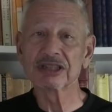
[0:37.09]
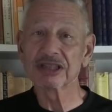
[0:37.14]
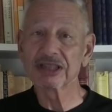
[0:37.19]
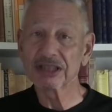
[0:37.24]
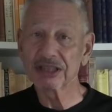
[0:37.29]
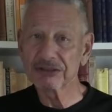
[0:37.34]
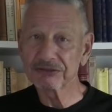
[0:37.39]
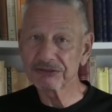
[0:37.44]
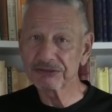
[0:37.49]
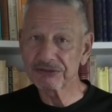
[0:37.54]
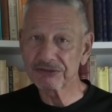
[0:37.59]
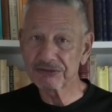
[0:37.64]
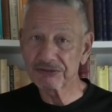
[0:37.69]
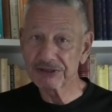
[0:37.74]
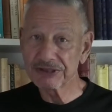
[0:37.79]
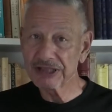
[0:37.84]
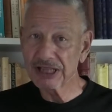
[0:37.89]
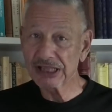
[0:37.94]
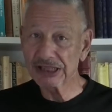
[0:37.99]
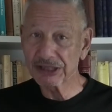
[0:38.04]
of
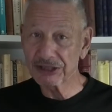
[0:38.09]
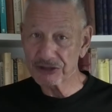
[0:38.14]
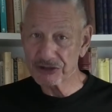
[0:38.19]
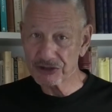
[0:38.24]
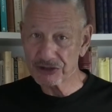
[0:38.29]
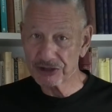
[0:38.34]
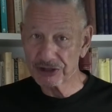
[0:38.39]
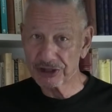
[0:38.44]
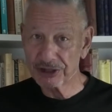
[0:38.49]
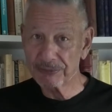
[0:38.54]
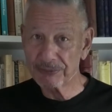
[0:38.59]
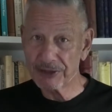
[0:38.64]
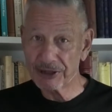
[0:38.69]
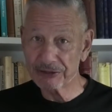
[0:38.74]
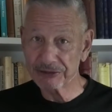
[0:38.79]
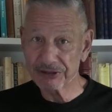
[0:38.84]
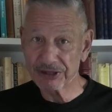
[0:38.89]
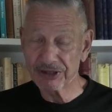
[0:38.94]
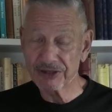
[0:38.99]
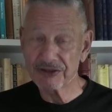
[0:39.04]
knowledge
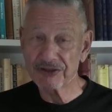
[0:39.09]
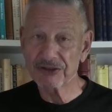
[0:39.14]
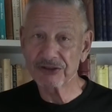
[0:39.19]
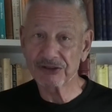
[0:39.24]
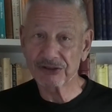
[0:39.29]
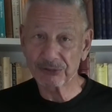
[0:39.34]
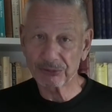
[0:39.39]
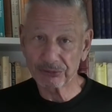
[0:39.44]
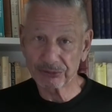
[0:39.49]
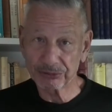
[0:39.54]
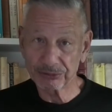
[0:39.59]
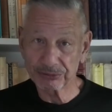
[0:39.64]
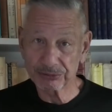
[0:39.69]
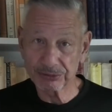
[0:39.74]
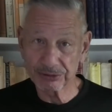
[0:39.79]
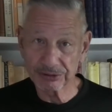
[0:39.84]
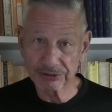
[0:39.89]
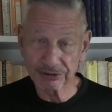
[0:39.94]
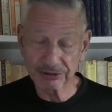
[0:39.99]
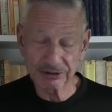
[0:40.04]
about the social
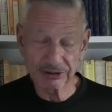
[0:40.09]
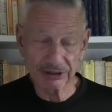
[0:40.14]
world.